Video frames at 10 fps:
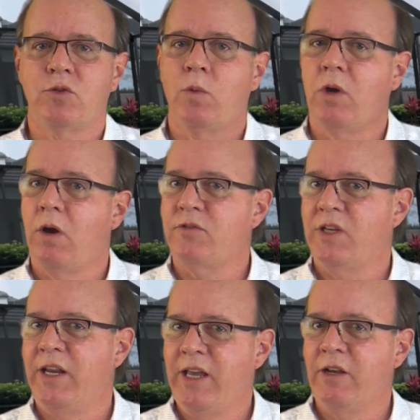would
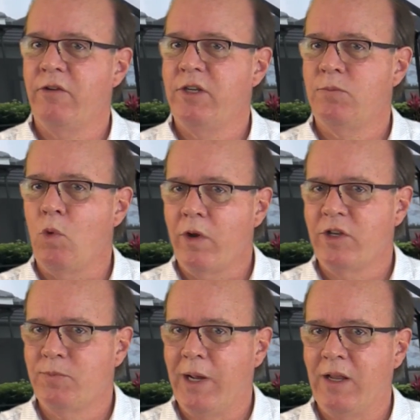offset increased
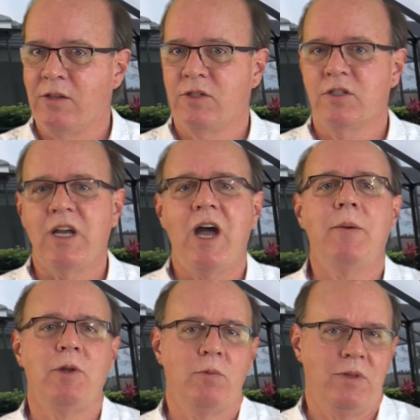mortgage balances
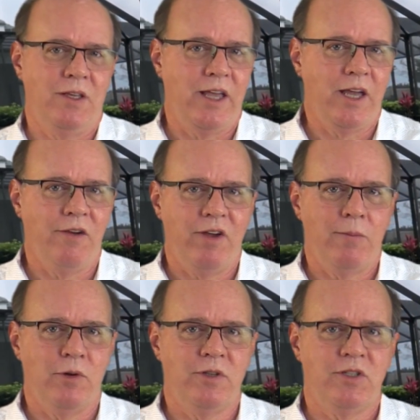common with the negative
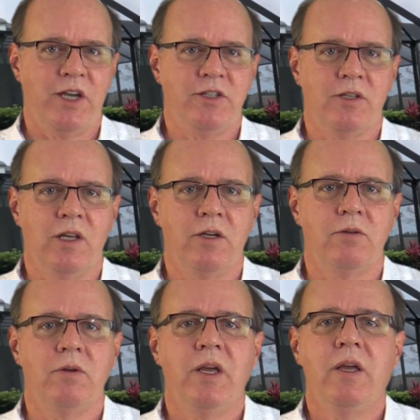amortization loan.